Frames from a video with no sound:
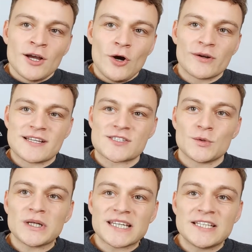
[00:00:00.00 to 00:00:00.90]
Okay, so
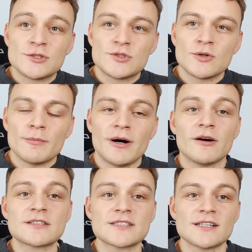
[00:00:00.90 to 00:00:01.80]
what can you do
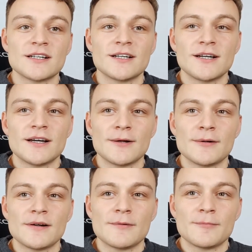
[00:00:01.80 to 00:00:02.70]
about uh,
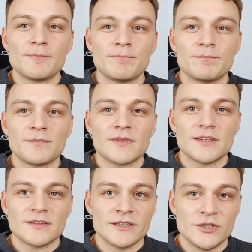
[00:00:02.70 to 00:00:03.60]

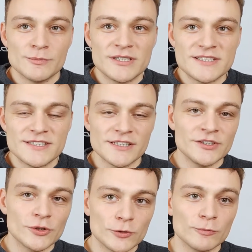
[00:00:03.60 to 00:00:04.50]
the humidity in
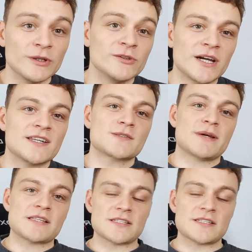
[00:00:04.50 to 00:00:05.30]
your room when you get a space